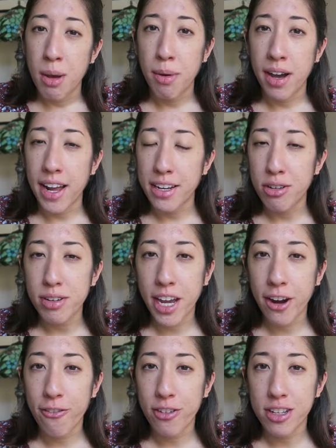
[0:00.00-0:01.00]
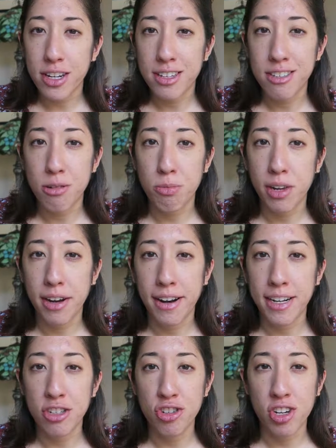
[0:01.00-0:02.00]
But I don't care for the taste of beer
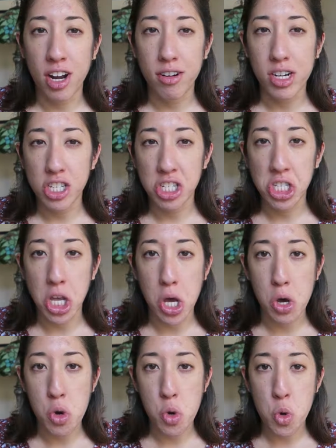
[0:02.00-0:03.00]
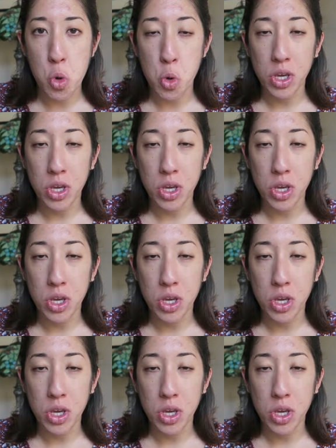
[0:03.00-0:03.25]
in general, so